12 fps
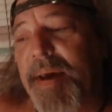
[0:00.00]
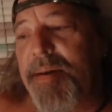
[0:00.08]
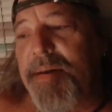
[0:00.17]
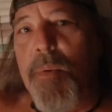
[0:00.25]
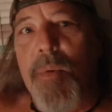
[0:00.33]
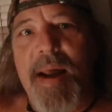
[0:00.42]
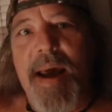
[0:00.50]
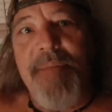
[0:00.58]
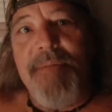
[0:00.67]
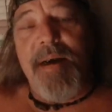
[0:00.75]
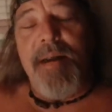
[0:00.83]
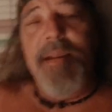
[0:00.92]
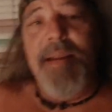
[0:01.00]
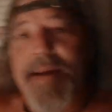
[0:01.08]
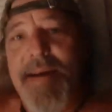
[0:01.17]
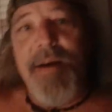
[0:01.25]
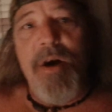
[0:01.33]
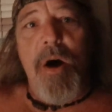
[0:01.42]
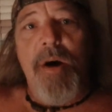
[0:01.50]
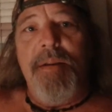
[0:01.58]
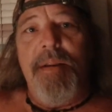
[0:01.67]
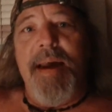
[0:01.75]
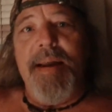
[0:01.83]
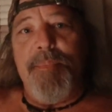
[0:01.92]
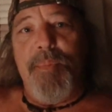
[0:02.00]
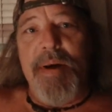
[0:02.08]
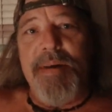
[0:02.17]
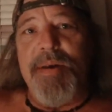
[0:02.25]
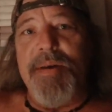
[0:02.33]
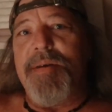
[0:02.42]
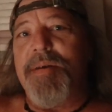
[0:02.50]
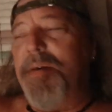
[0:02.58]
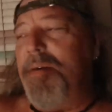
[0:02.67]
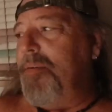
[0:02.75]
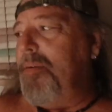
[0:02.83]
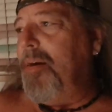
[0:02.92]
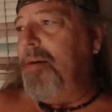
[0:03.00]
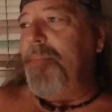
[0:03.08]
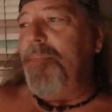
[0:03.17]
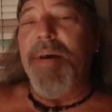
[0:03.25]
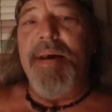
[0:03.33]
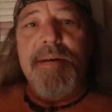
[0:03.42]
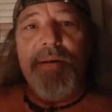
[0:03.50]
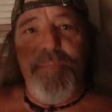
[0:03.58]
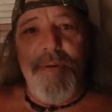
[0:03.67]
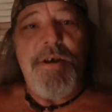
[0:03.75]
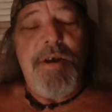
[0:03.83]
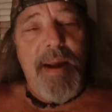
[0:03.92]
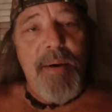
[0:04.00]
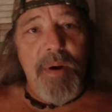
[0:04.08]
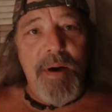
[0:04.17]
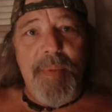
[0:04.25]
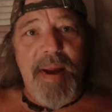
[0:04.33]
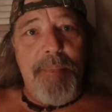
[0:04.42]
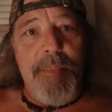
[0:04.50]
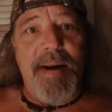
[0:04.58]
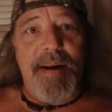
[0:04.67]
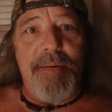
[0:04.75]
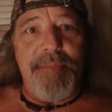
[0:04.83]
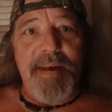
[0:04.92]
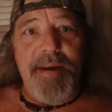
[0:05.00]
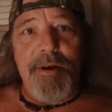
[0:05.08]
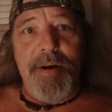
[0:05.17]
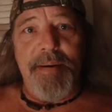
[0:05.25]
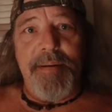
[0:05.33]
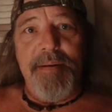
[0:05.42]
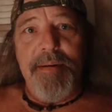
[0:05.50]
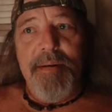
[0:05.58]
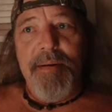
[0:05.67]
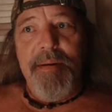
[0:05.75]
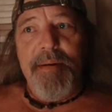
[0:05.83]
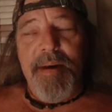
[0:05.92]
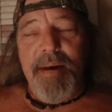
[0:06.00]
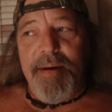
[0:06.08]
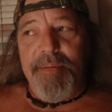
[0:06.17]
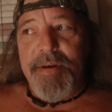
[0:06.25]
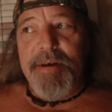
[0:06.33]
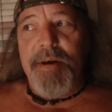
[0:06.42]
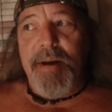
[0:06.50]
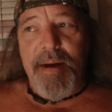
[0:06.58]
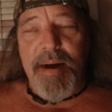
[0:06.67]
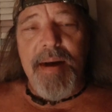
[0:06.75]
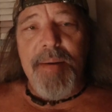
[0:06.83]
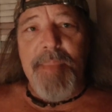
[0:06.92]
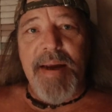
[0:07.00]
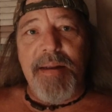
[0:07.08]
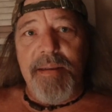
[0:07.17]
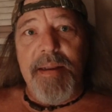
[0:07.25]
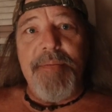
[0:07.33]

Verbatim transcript: because i want to have a clean online presence and and because eventually i want to make money off the internet and event and kind of make a